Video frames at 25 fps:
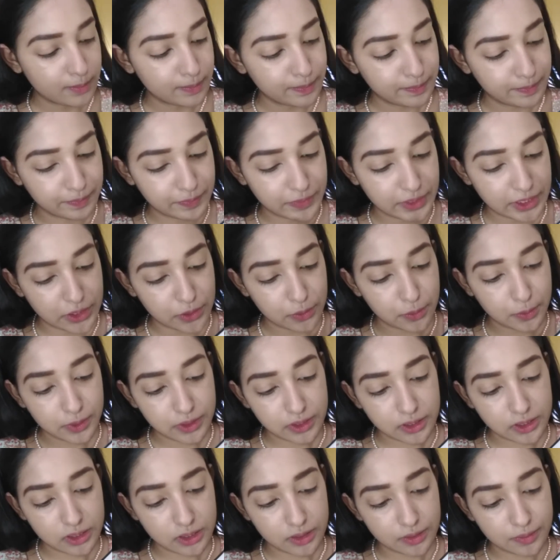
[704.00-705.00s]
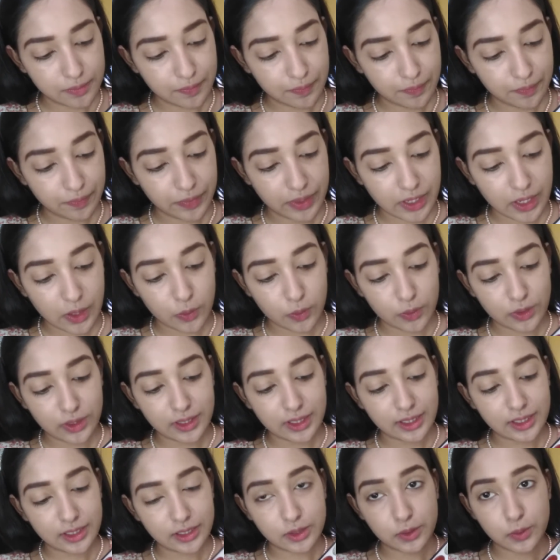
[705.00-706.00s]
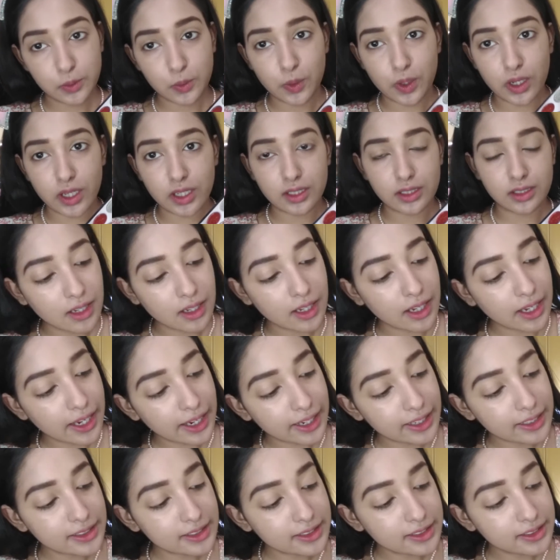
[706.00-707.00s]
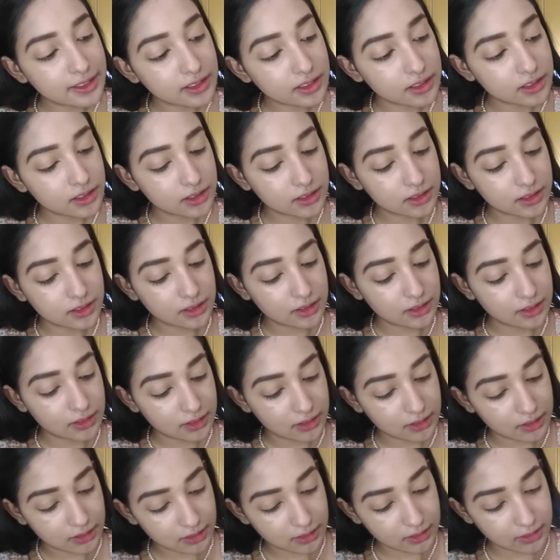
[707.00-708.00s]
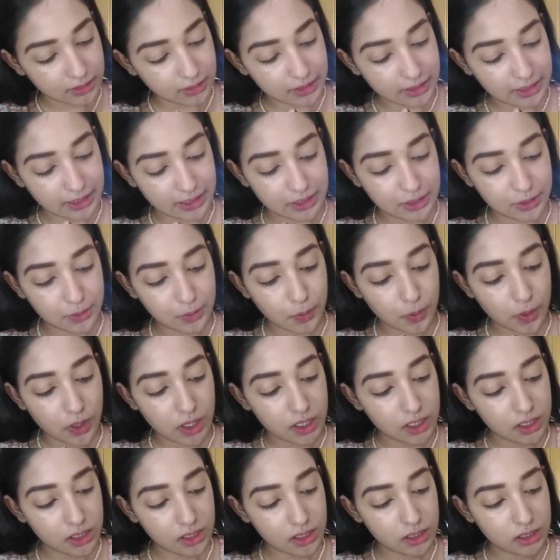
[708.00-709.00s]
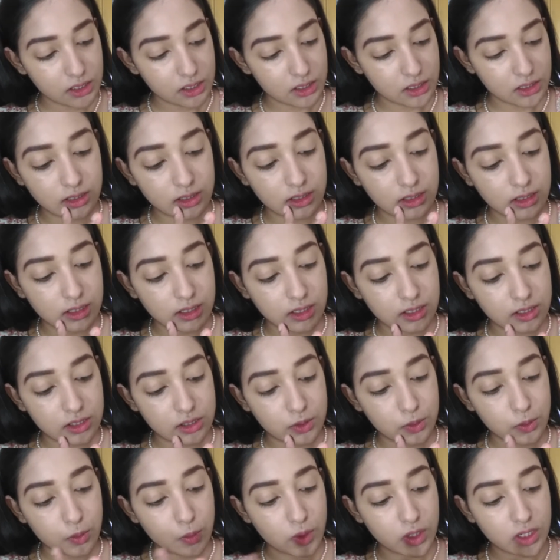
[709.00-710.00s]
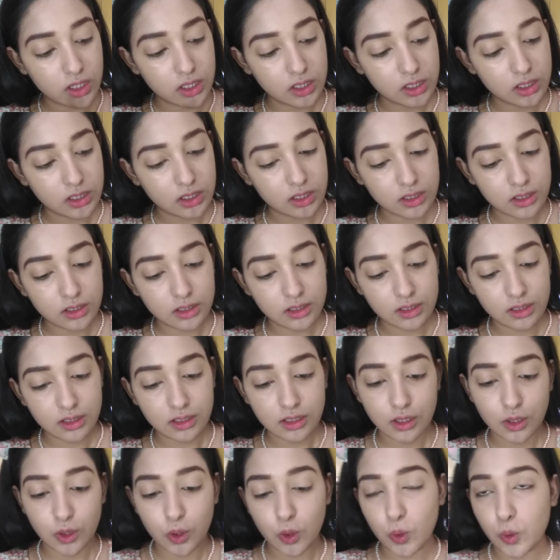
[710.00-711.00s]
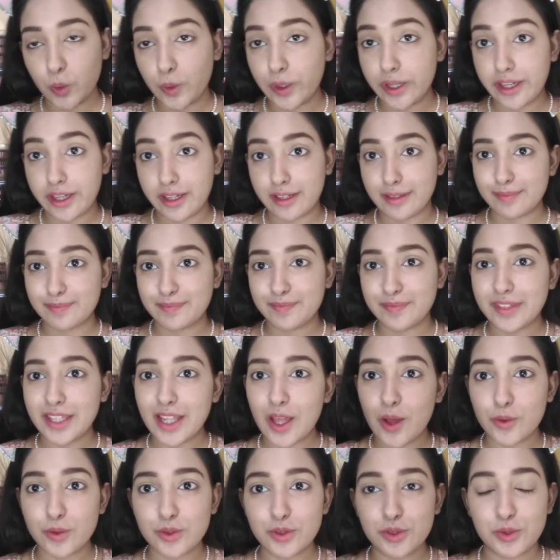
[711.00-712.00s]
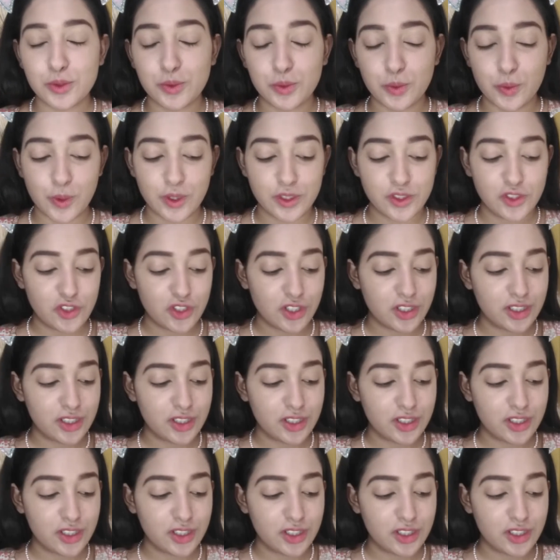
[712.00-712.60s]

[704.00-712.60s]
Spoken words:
This one, no, this one, and this one, this one. Okay, now swatch it.